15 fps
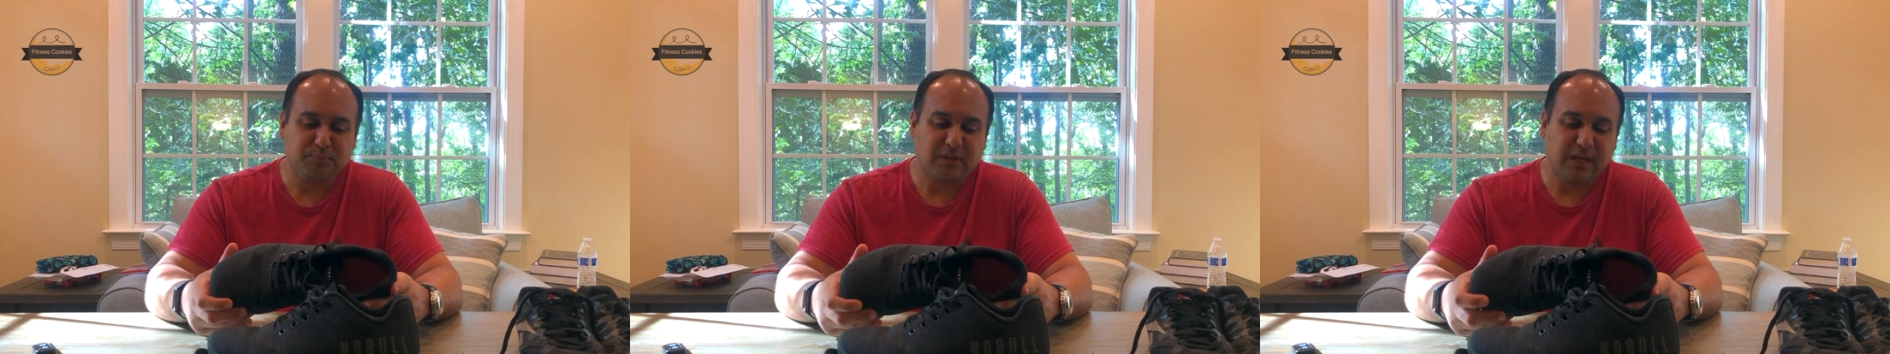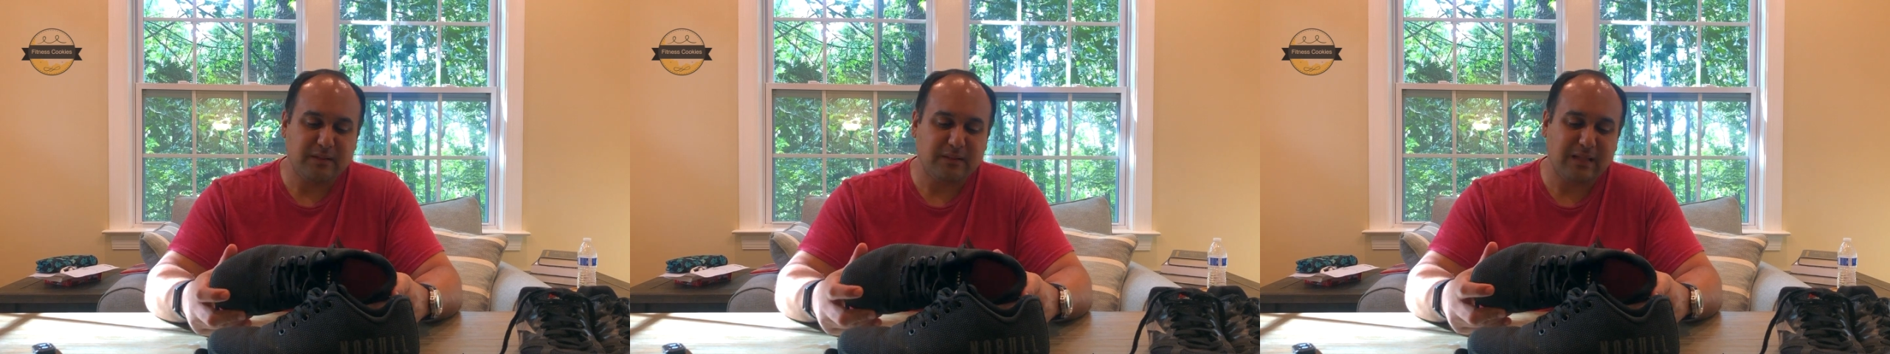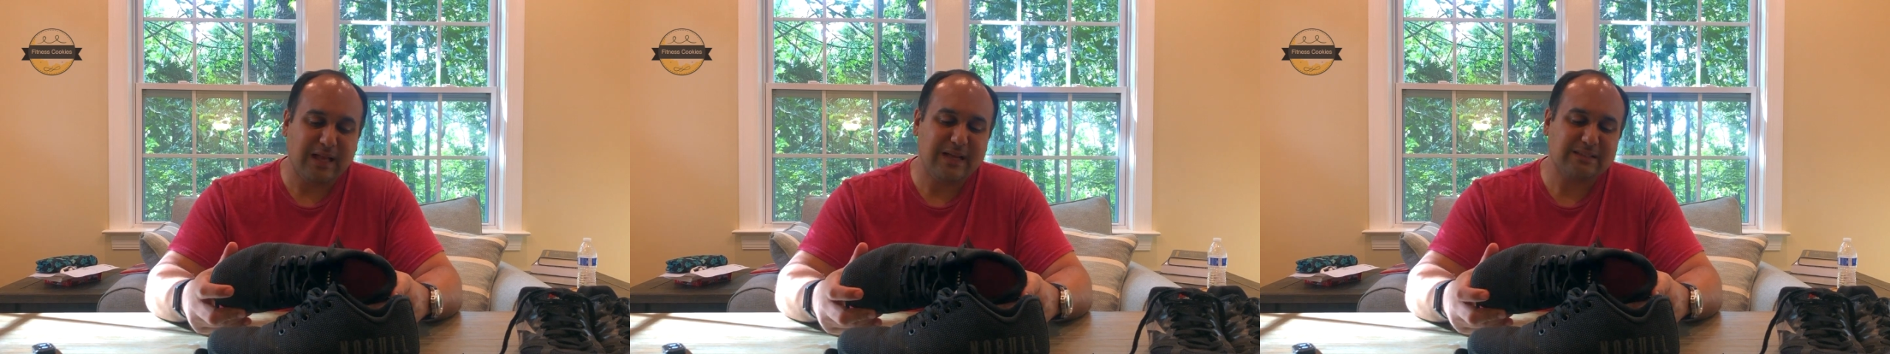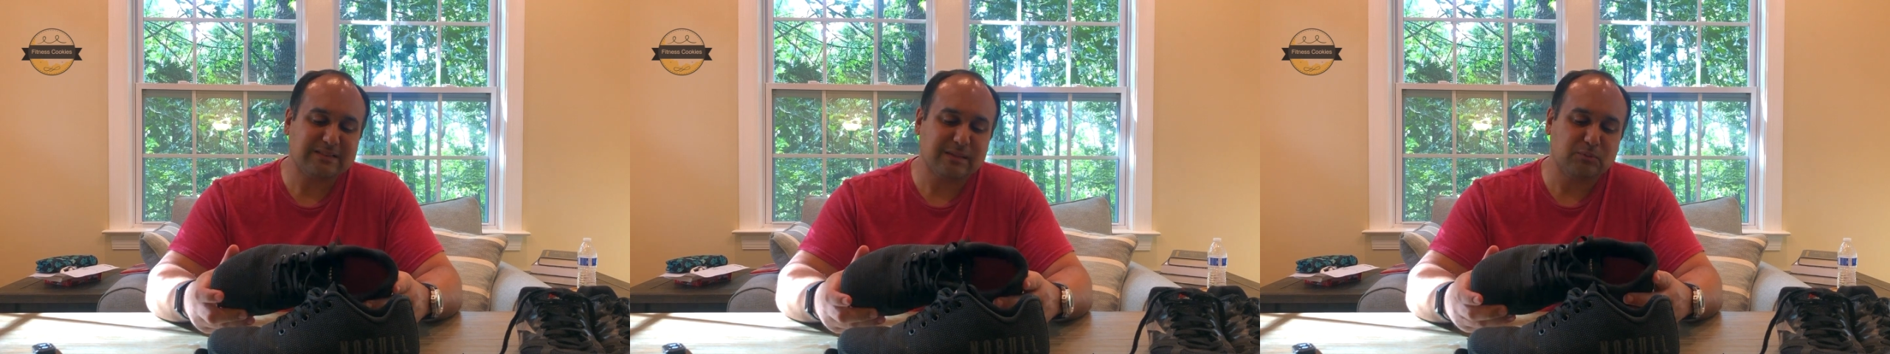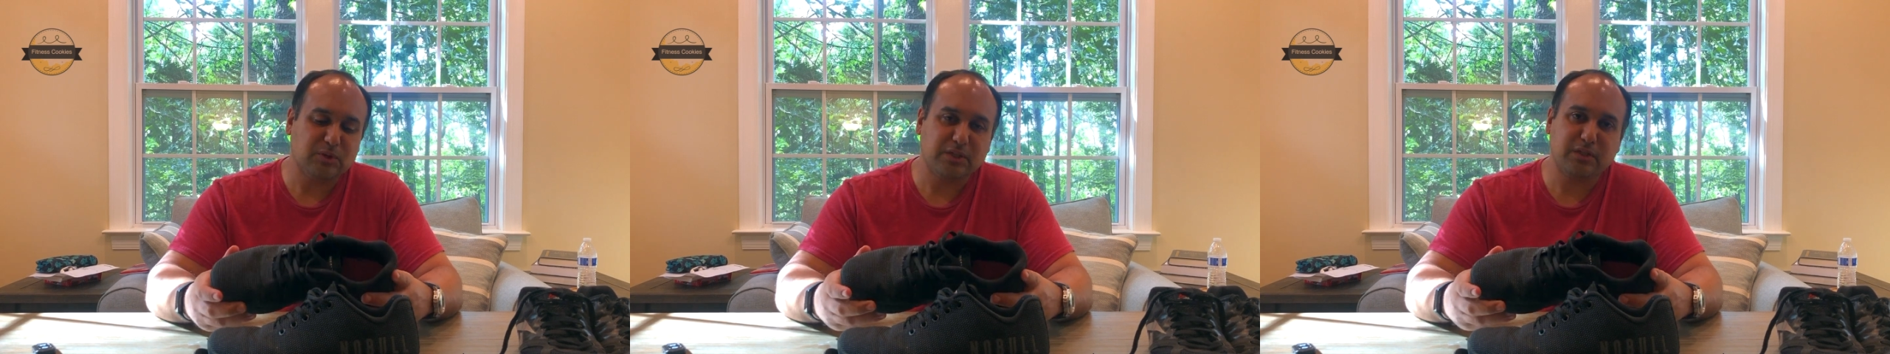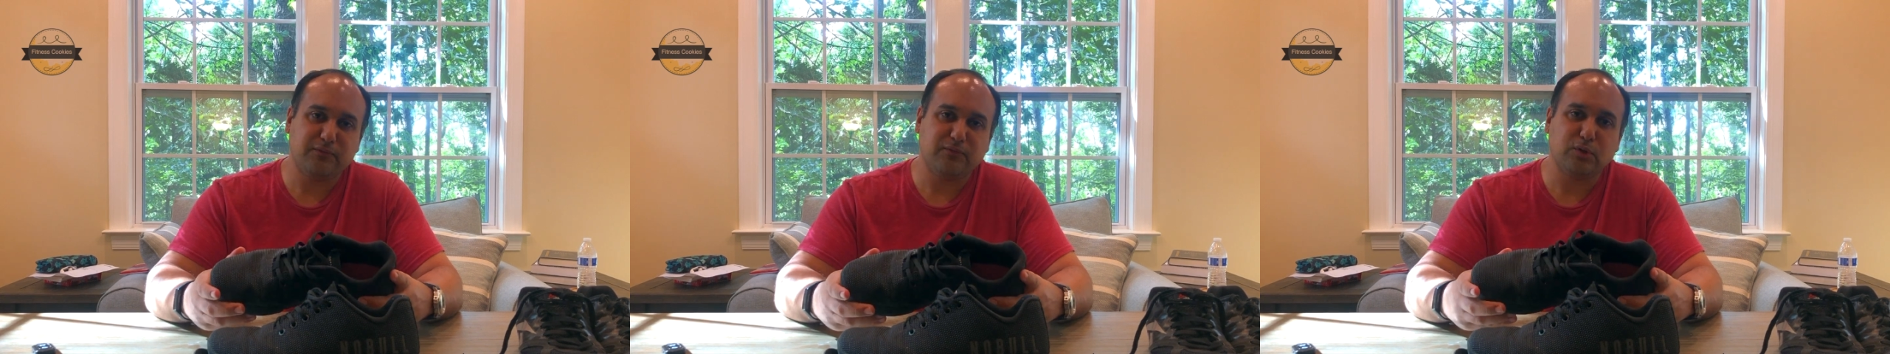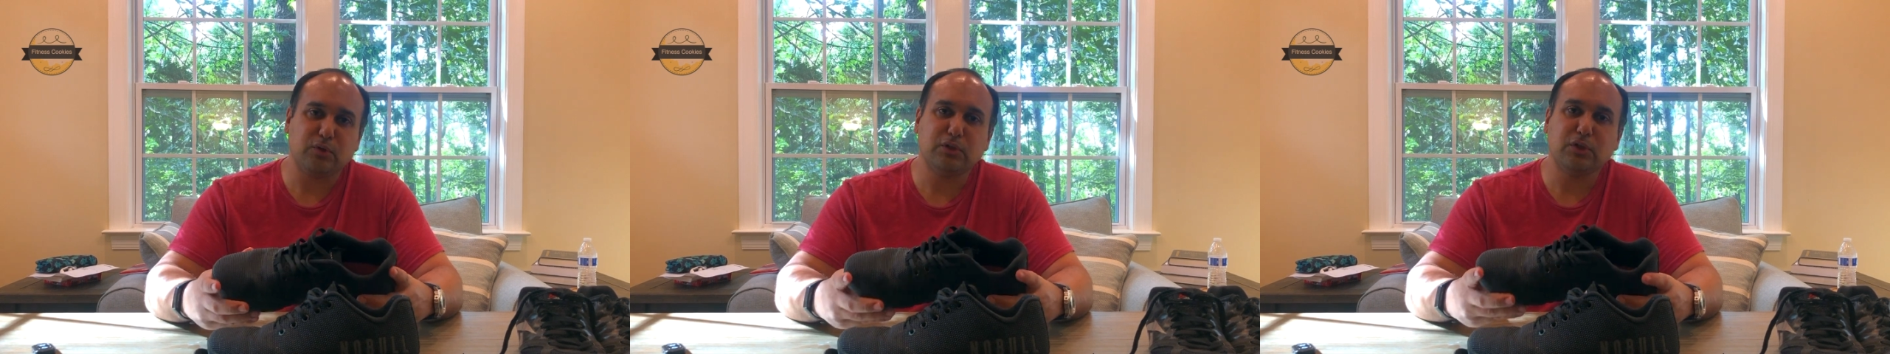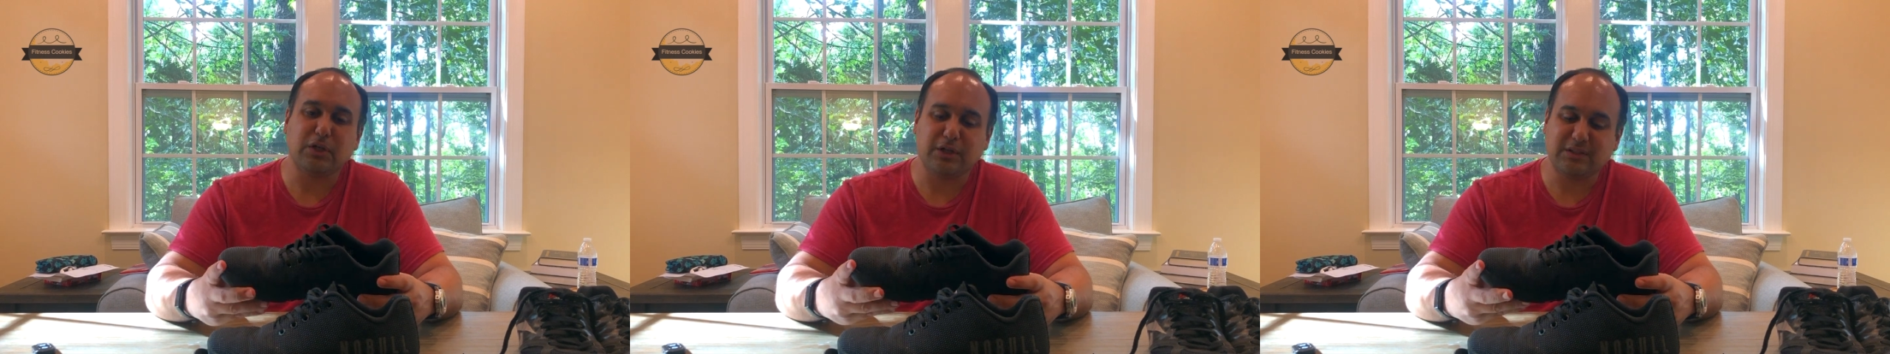And last, I'm looking for
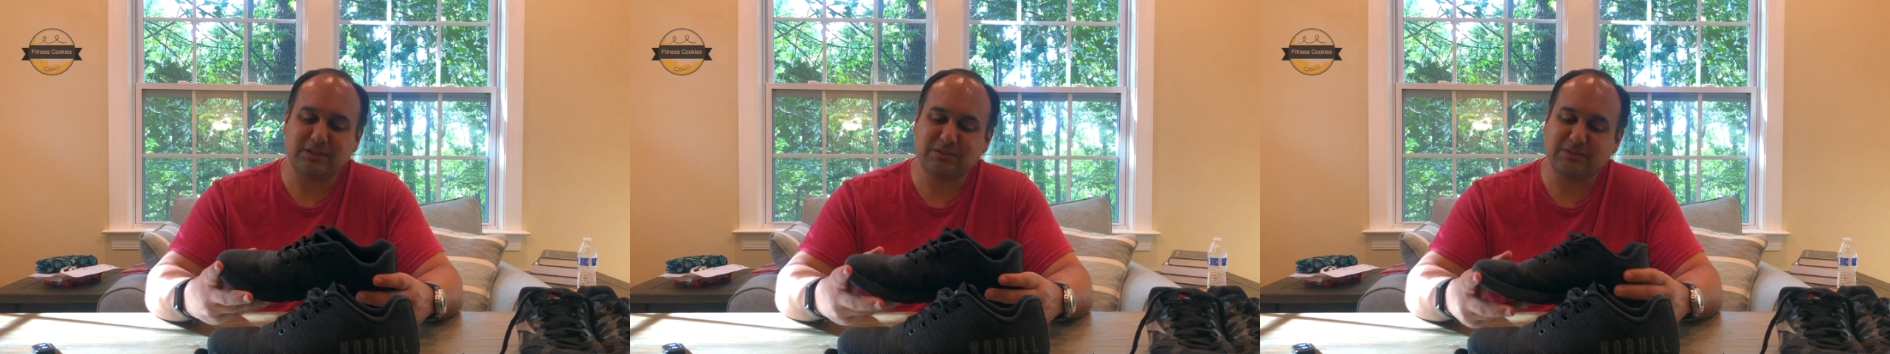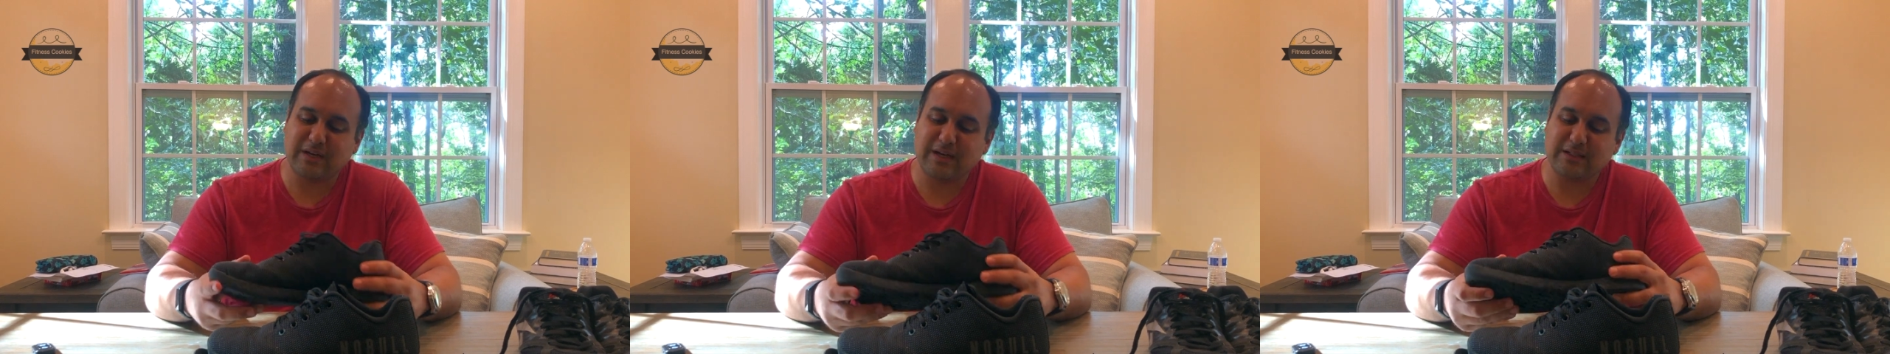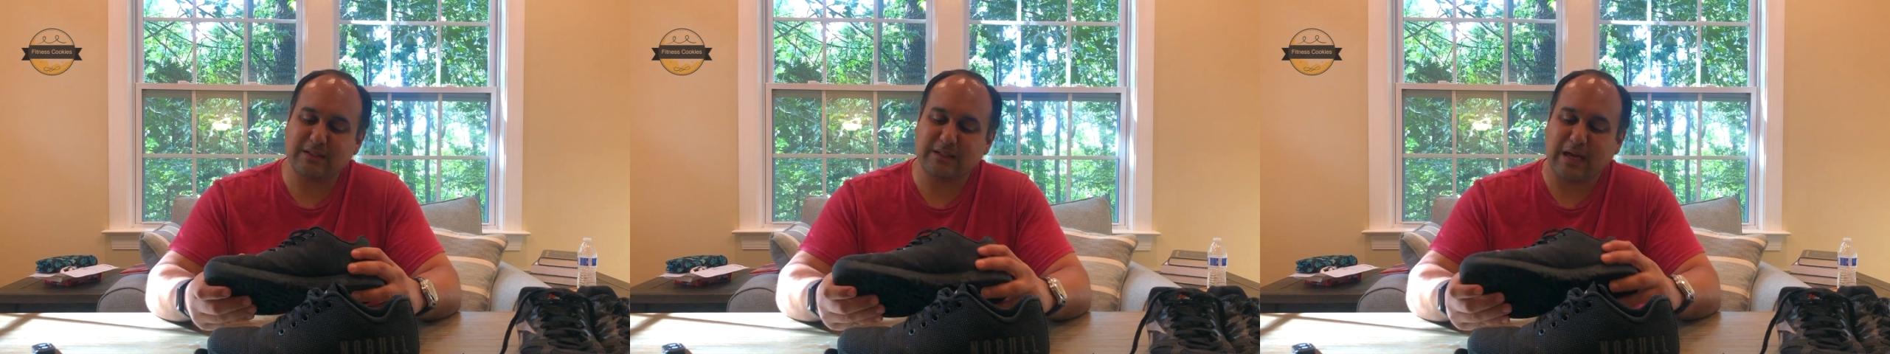looks, right?